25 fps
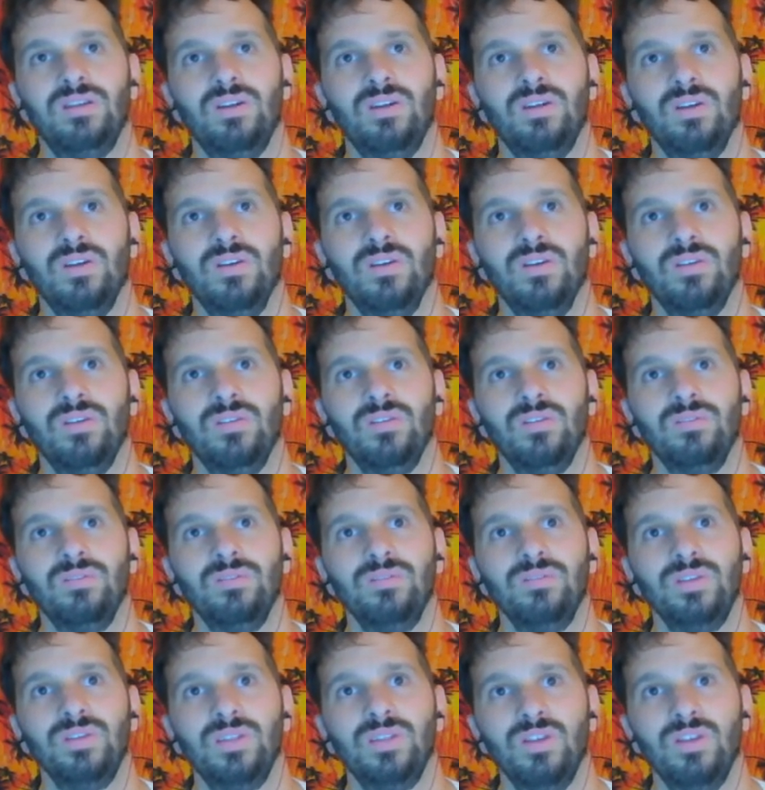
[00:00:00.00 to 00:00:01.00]
or,
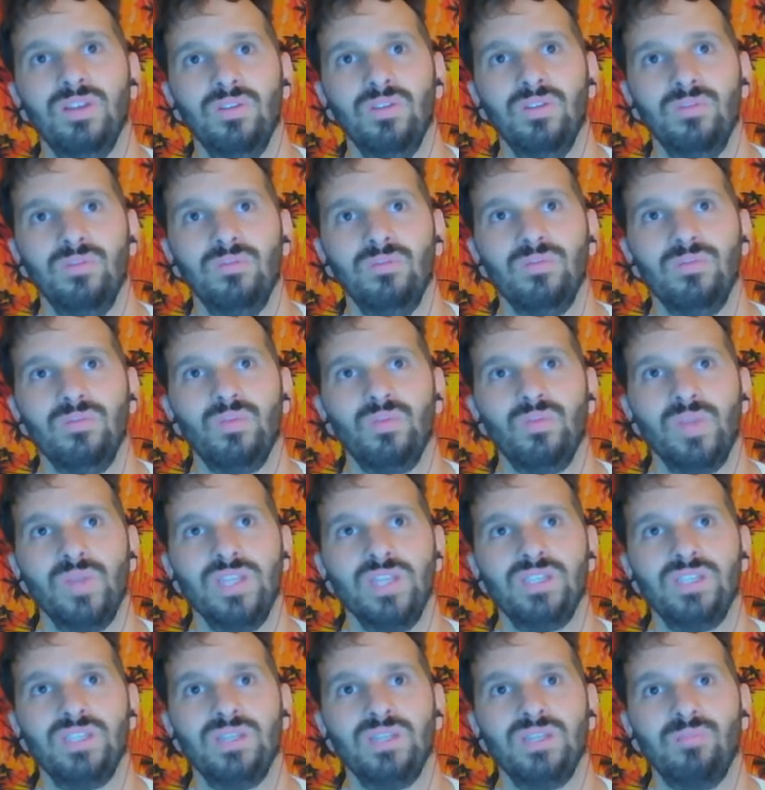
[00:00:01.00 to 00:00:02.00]
you know,
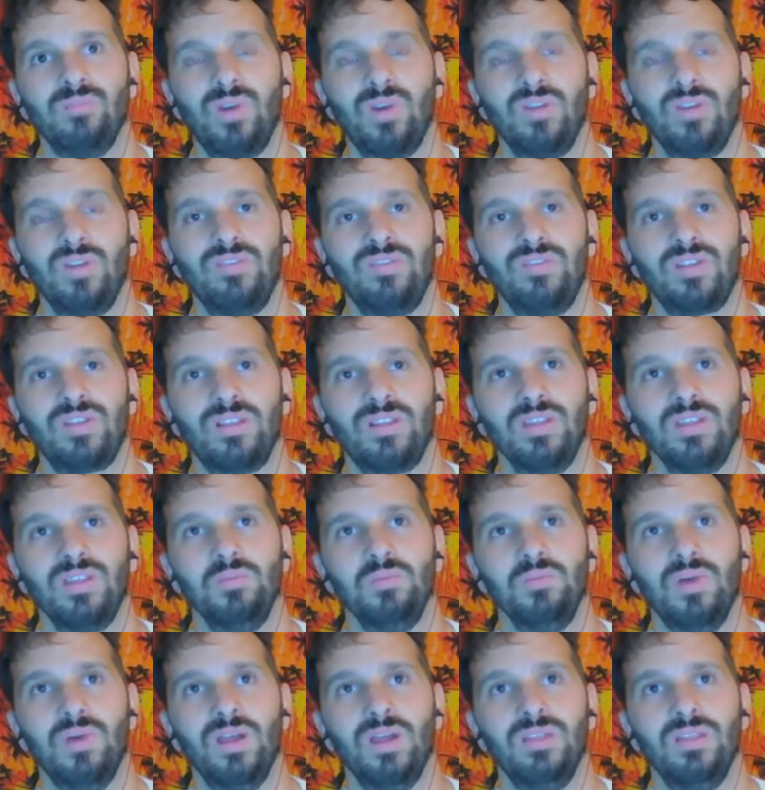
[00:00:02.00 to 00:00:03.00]
reason perfectly,
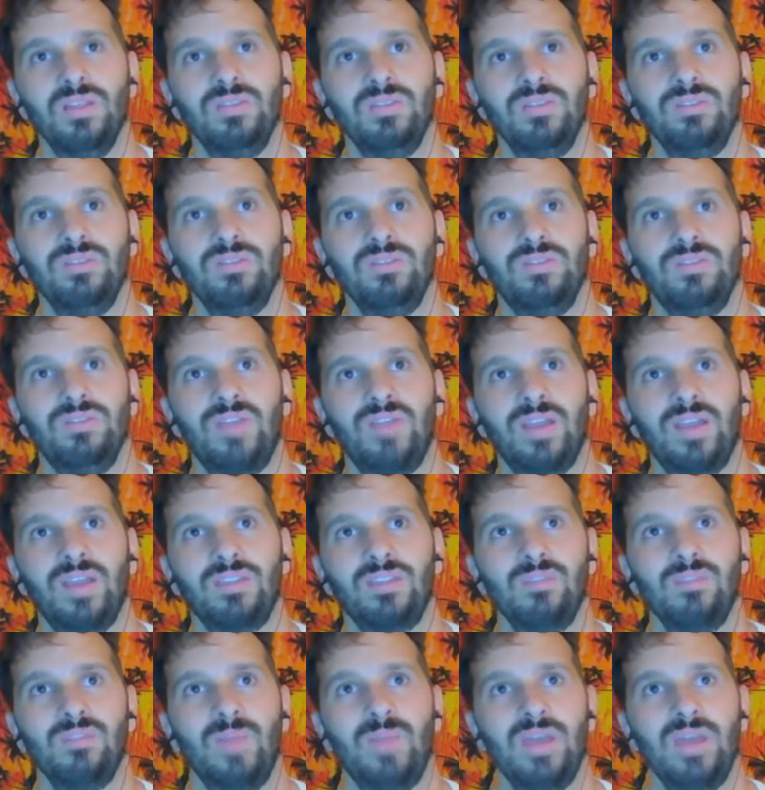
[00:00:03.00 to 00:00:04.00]
but the
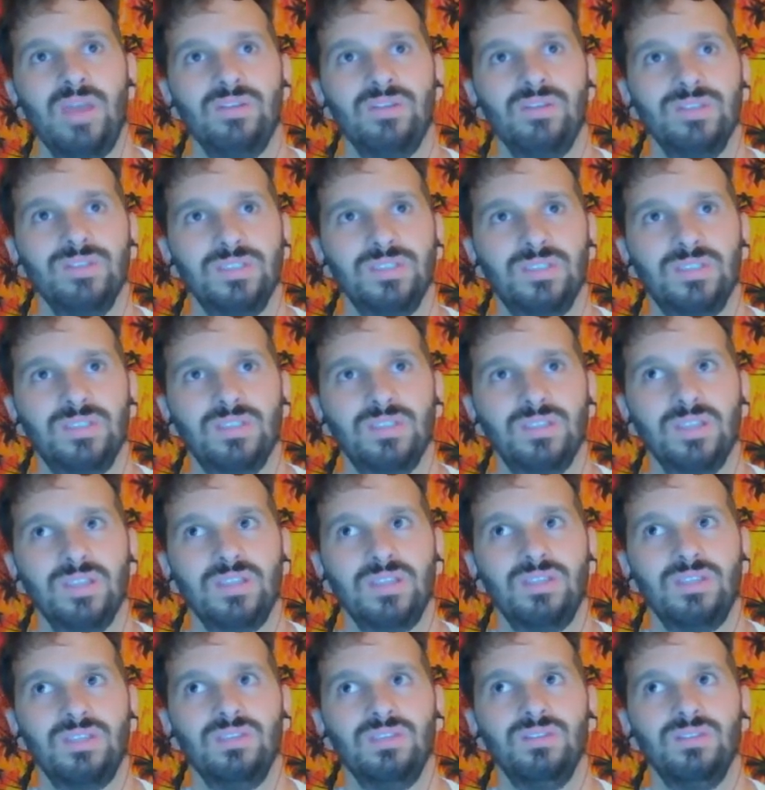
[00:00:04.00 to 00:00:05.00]
fact of the matter is, like,
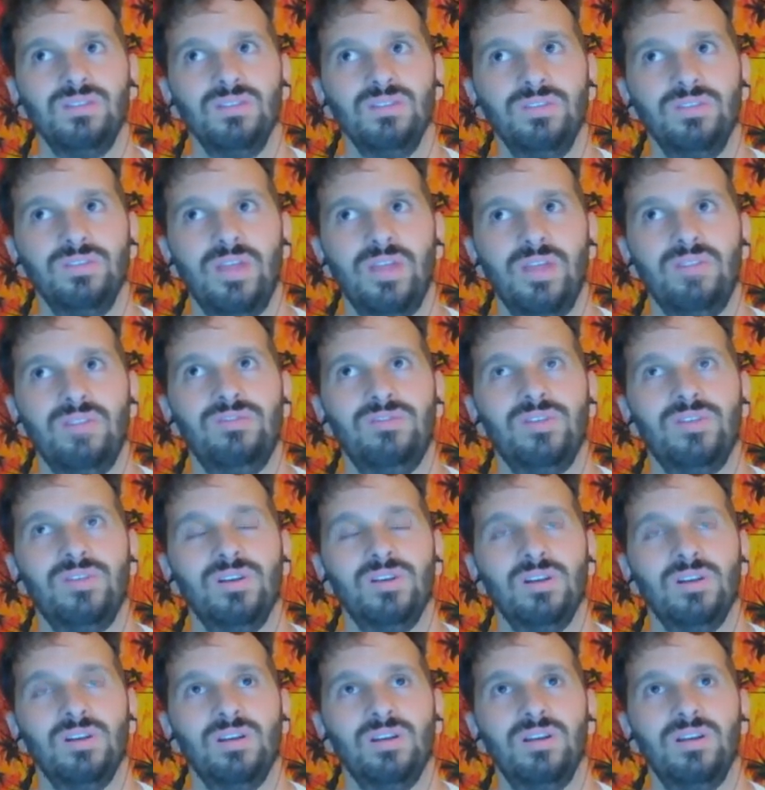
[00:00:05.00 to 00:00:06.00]
you'll never